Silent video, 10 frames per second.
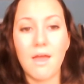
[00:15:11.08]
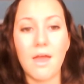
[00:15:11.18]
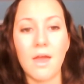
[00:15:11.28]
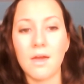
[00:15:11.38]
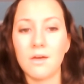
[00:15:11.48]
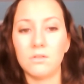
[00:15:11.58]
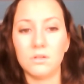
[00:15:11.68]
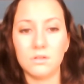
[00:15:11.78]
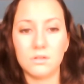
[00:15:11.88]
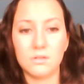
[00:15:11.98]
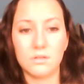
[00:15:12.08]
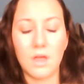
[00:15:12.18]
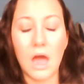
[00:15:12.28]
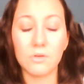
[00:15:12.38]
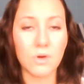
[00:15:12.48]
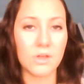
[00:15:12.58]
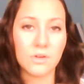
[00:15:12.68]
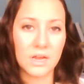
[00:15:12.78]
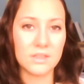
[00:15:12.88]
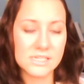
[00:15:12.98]
and I'd
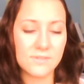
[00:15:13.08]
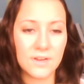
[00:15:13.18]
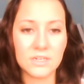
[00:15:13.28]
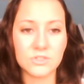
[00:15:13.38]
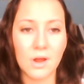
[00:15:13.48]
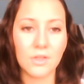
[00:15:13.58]
rather get this finished